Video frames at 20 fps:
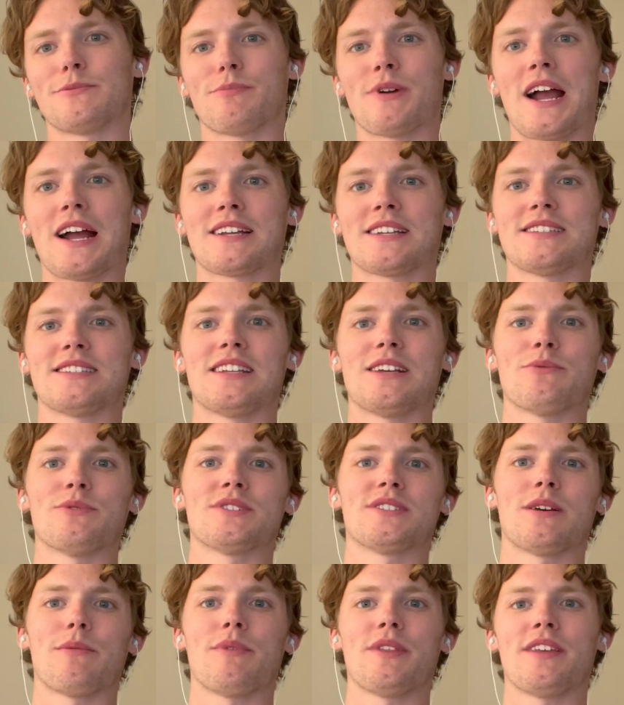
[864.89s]
practicing
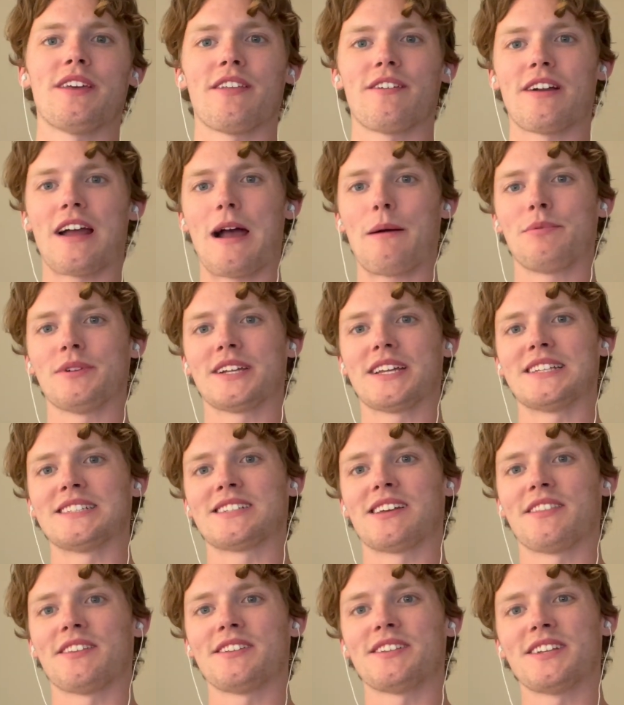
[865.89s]
with some of the other
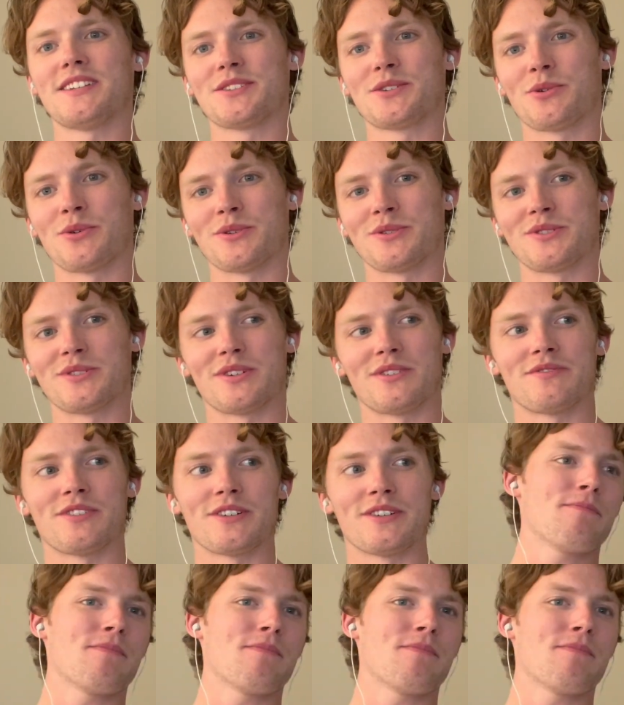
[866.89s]
applicants on the Discord server.